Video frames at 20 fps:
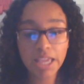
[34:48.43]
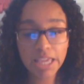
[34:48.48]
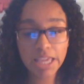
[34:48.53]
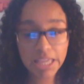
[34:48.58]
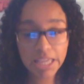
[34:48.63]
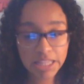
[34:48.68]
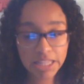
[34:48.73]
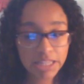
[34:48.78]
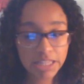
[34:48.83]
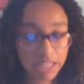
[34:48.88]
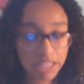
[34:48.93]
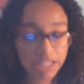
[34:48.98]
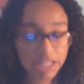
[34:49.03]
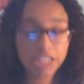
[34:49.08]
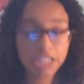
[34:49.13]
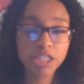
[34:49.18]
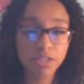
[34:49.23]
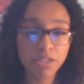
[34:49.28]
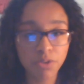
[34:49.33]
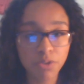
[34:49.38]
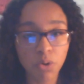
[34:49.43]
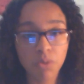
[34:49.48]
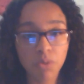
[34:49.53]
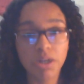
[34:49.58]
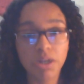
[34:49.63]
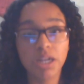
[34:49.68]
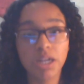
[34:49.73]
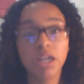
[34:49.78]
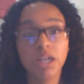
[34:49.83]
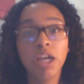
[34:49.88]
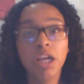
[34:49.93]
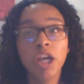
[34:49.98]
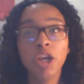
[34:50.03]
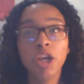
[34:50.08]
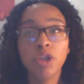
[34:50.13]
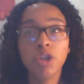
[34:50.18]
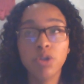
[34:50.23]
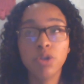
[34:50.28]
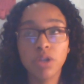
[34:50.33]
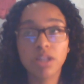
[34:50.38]
In The Legend of Korra,
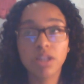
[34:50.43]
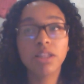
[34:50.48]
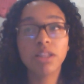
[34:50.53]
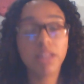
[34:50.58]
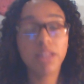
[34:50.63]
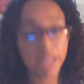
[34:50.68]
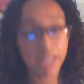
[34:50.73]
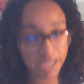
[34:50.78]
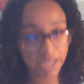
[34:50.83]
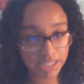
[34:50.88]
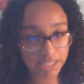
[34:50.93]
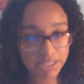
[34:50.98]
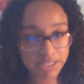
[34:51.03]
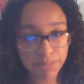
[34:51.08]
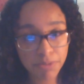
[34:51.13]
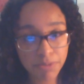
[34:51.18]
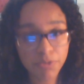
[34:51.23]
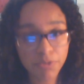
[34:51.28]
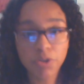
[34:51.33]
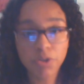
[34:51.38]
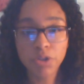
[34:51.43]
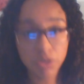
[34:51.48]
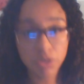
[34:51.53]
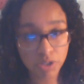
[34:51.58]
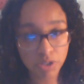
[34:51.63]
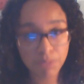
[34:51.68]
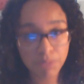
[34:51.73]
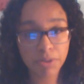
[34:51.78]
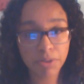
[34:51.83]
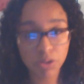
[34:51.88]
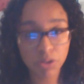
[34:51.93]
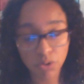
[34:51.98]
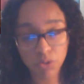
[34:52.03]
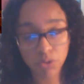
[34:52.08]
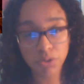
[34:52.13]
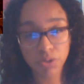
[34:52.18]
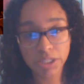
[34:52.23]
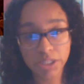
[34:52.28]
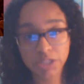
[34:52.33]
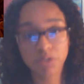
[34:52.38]
like I said before, you learn about the
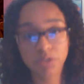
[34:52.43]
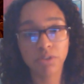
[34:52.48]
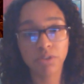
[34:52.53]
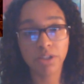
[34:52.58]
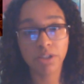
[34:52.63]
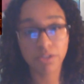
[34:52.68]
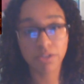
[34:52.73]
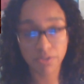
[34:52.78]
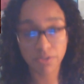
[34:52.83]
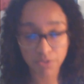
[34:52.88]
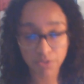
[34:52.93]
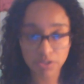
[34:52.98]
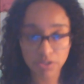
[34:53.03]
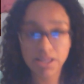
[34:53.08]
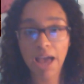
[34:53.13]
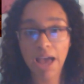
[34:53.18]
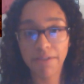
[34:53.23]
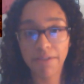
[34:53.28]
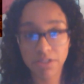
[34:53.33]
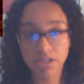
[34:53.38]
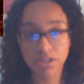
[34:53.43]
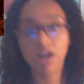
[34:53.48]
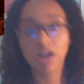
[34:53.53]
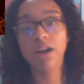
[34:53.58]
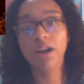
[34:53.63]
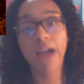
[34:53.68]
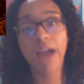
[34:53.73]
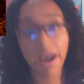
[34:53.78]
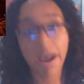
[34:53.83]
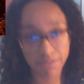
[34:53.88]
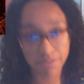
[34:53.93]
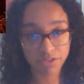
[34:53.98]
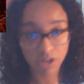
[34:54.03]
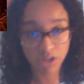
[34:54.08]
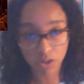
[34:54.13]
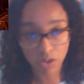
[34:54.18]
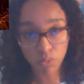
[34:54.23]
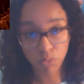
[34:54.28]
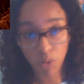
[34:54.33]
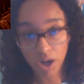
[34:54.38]
whole history of the first Avatar,
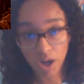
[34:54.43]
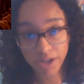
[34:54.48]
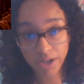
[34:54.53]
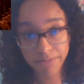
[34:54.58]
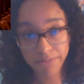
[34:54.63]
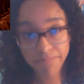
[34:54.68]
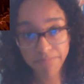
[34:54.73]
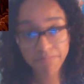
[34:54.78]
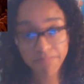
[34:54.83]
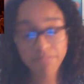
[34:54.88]
Avatar 1.